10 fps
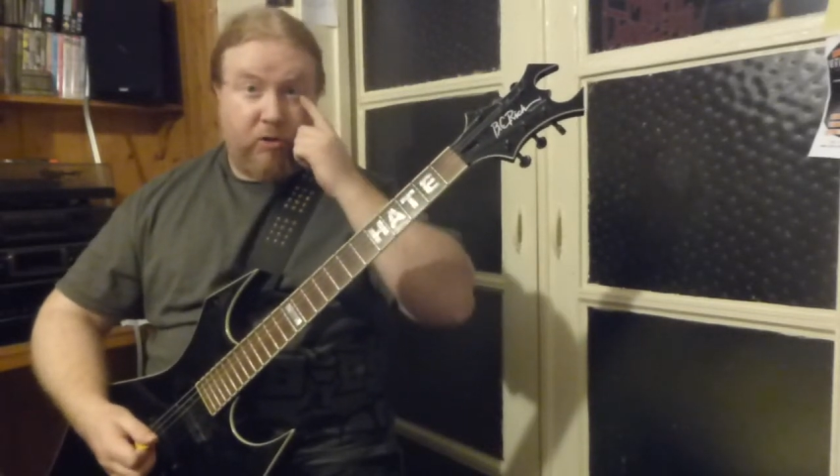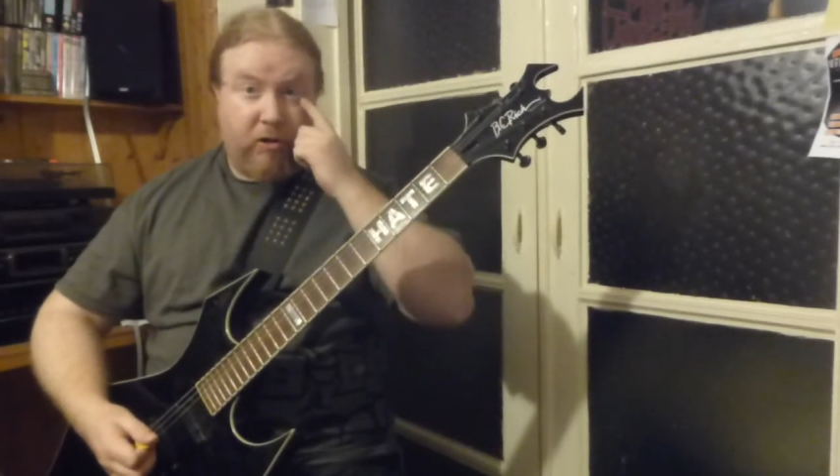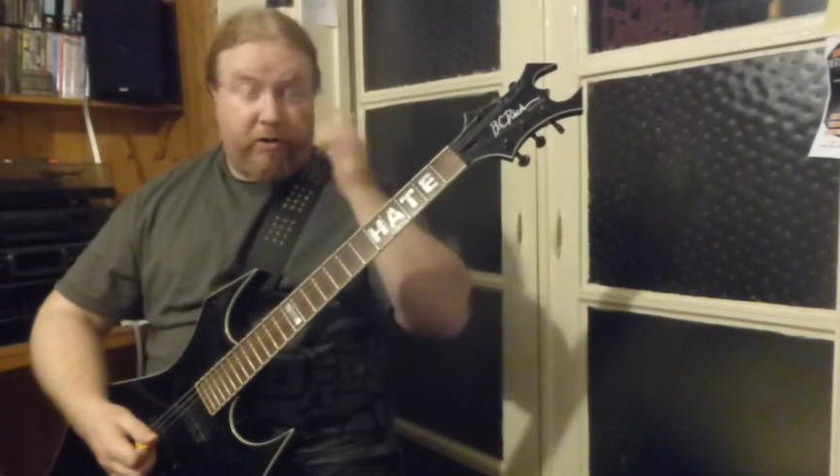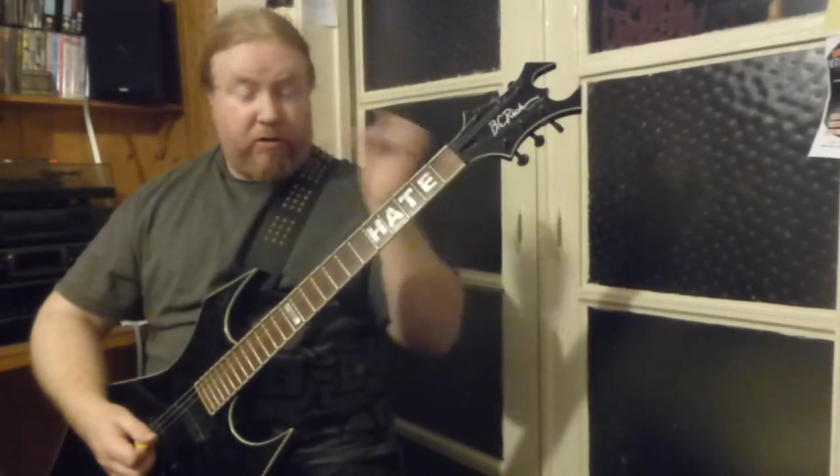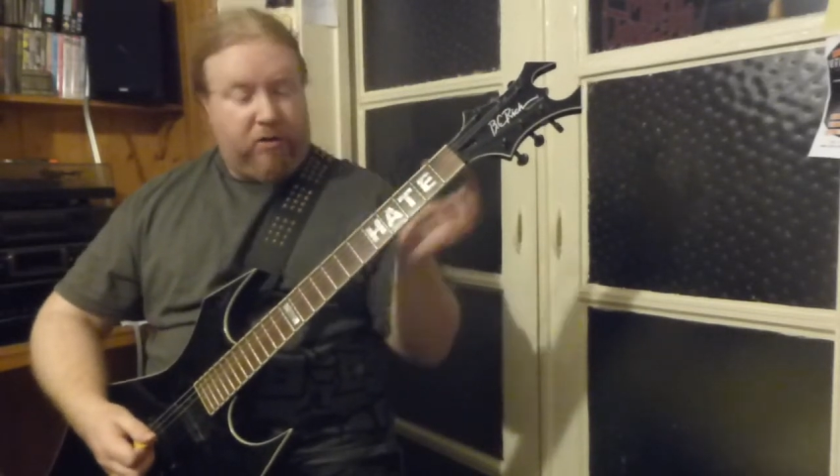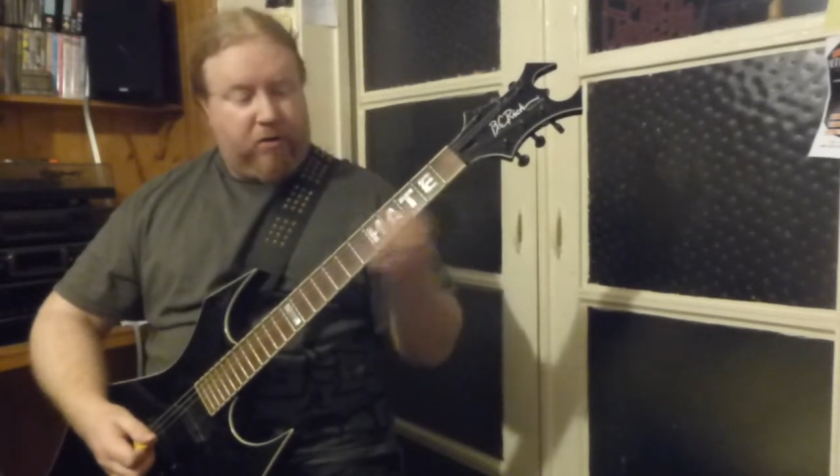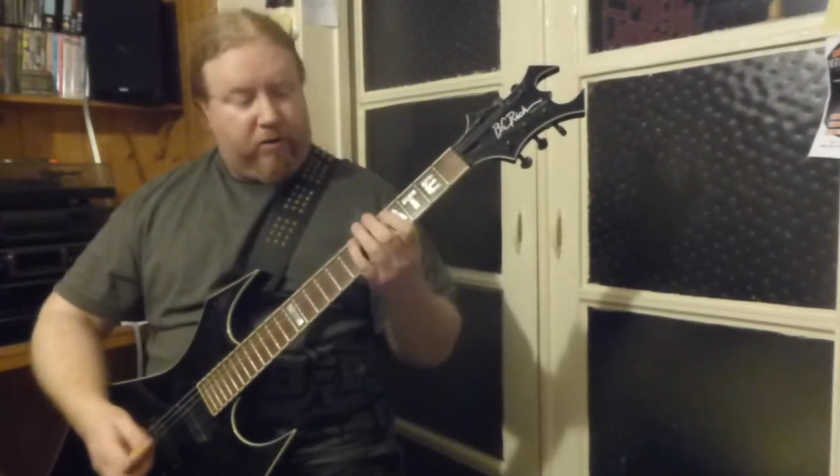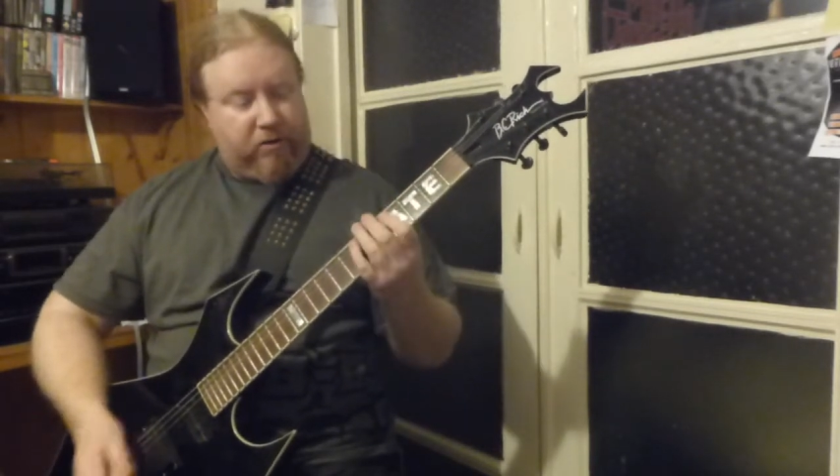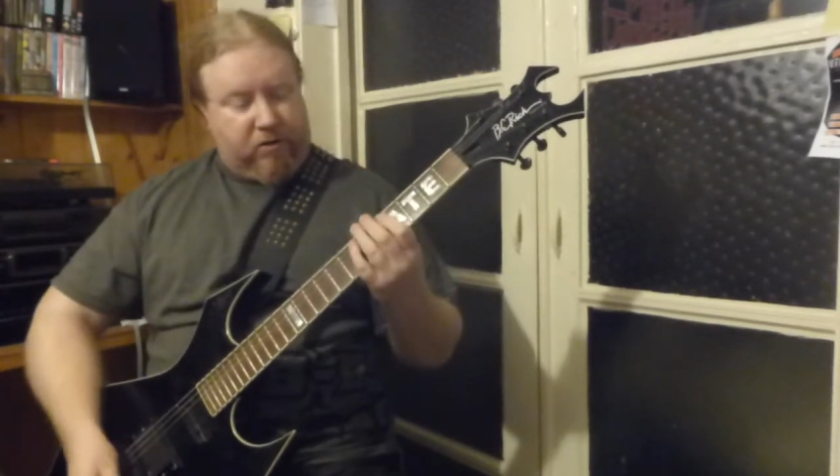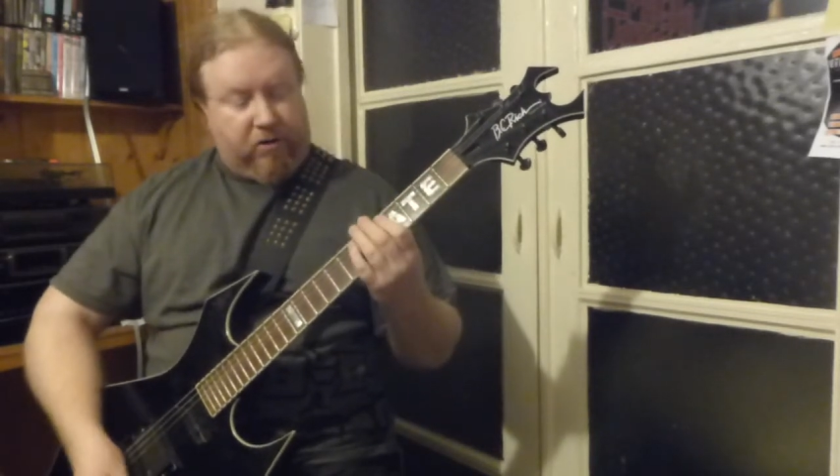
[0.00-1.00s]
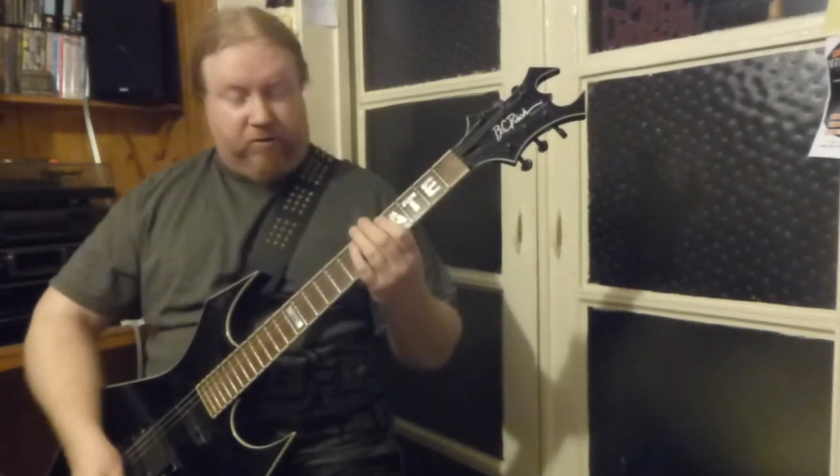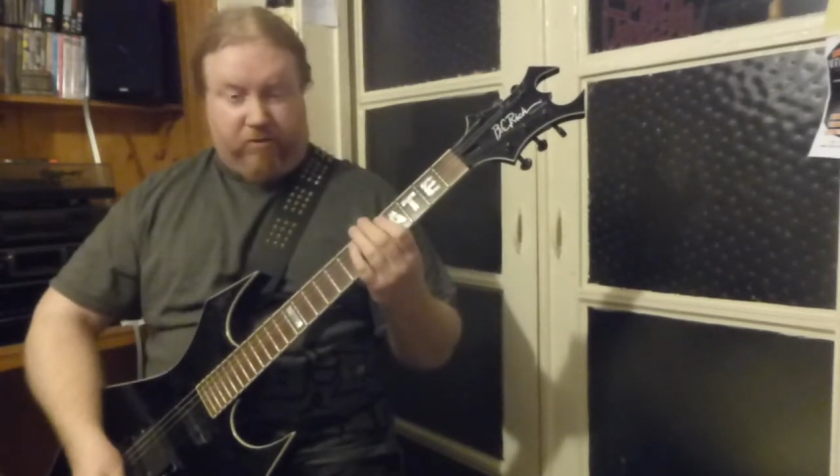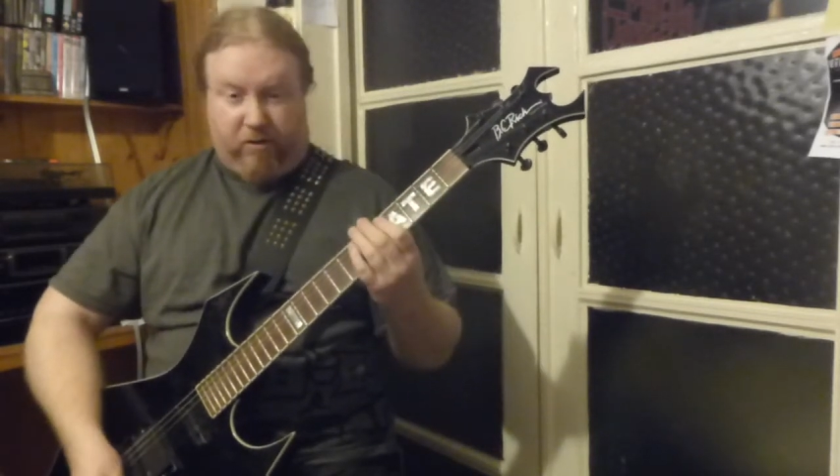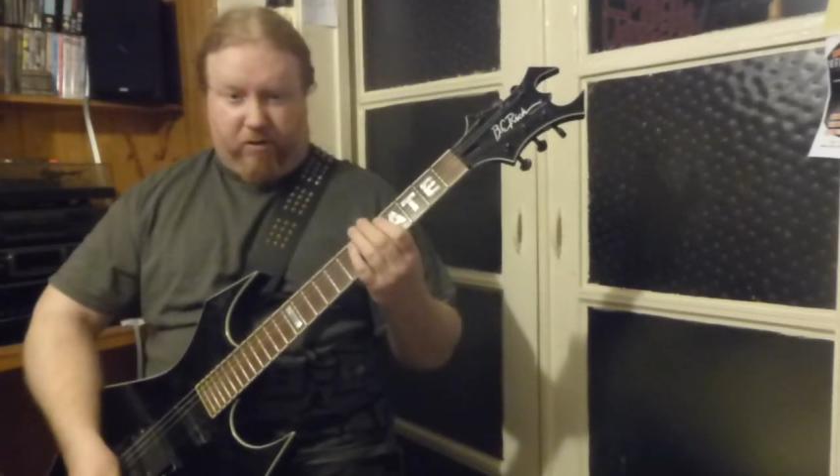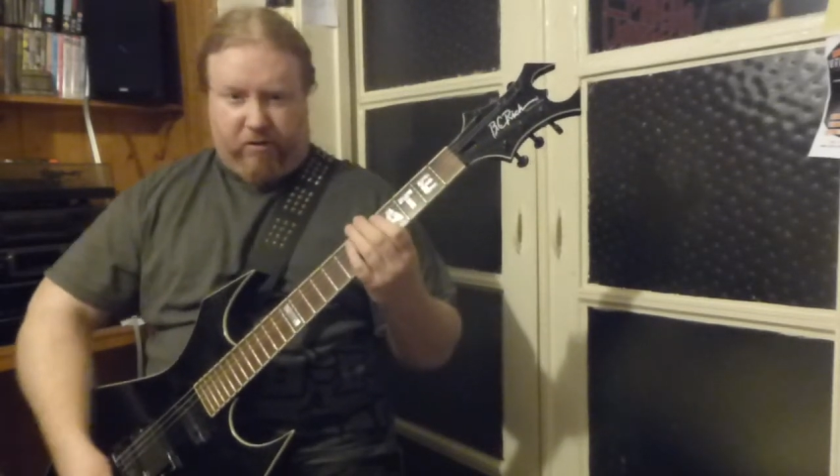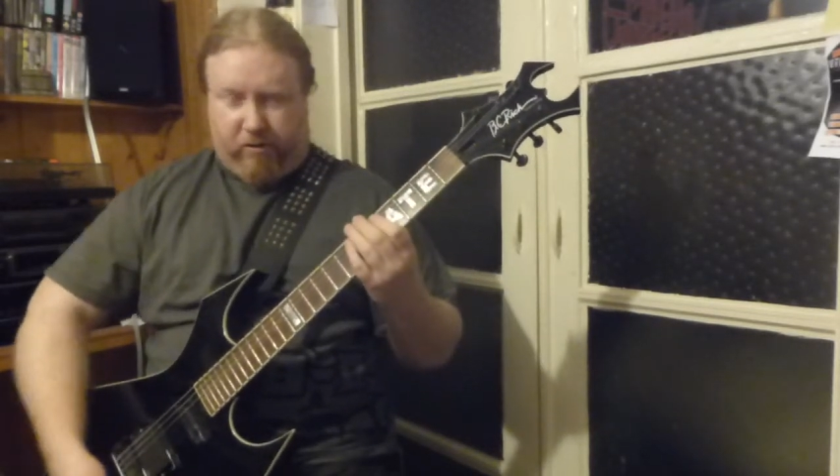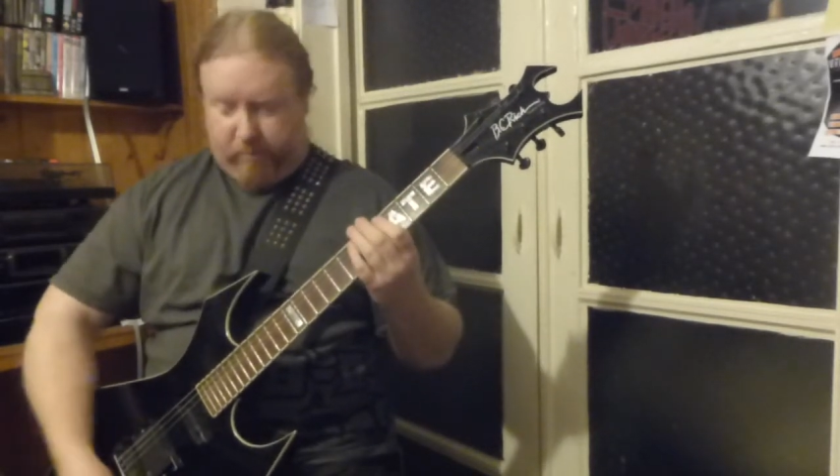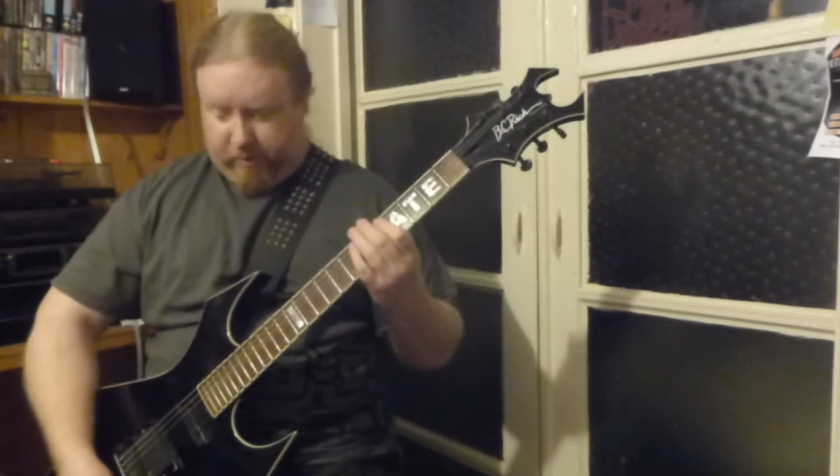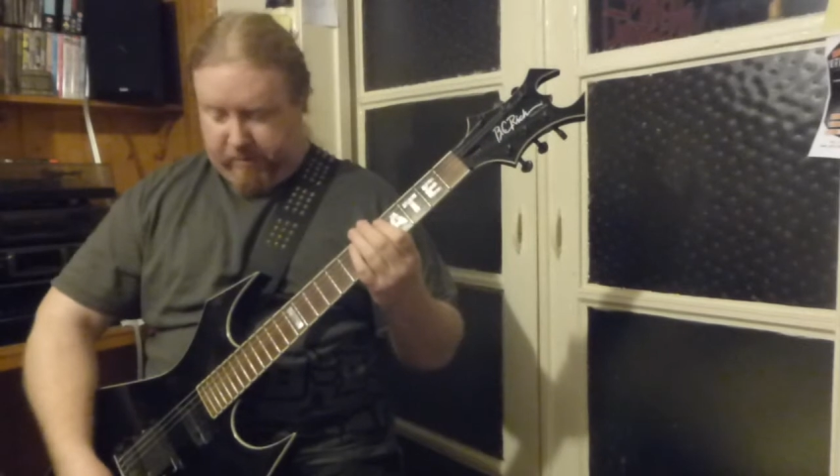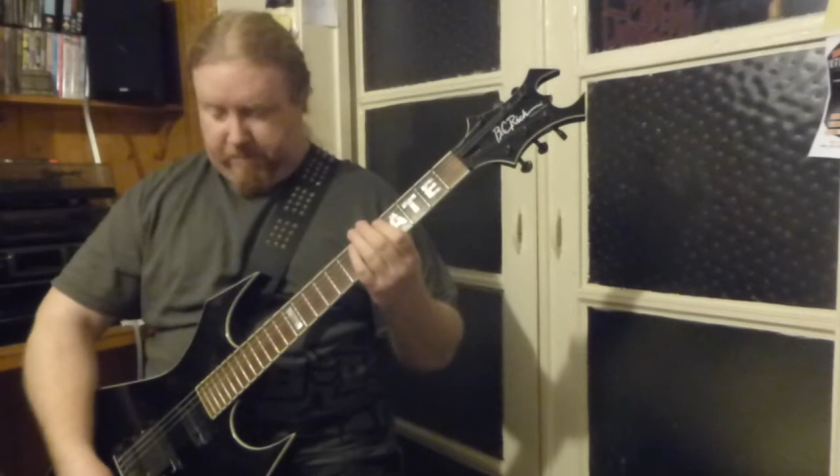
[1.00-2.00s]
like, you know, like I don't
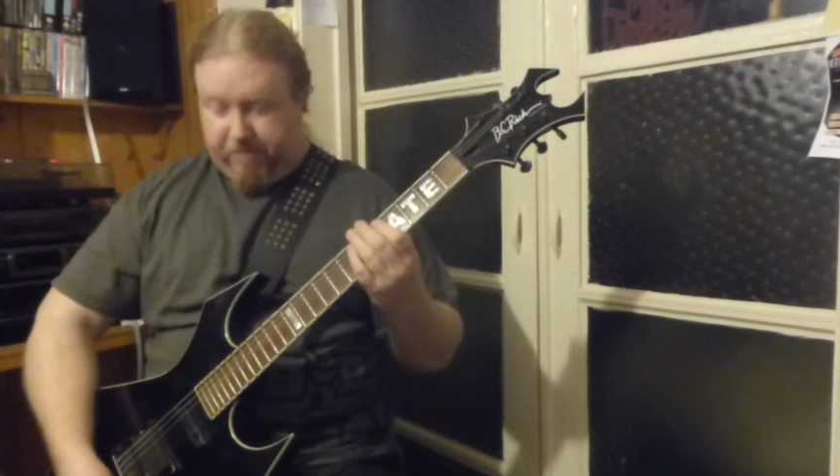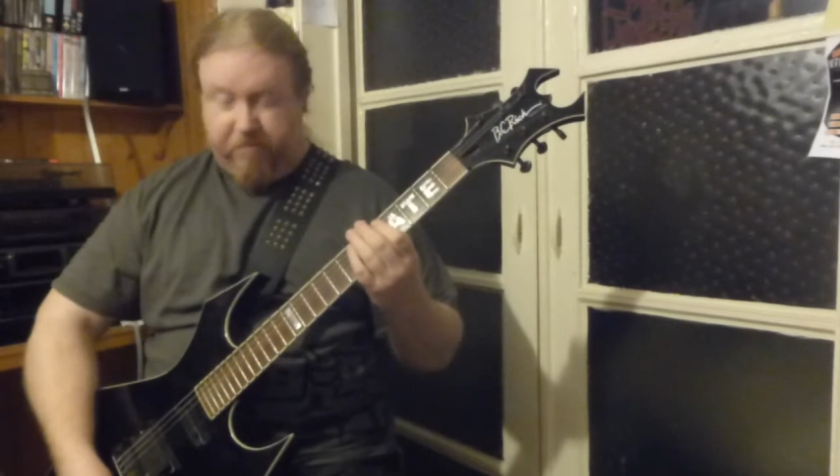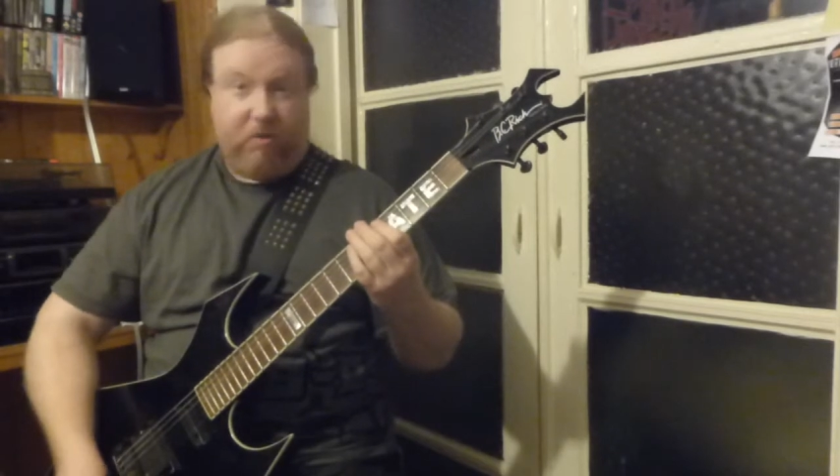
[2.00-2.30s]
know,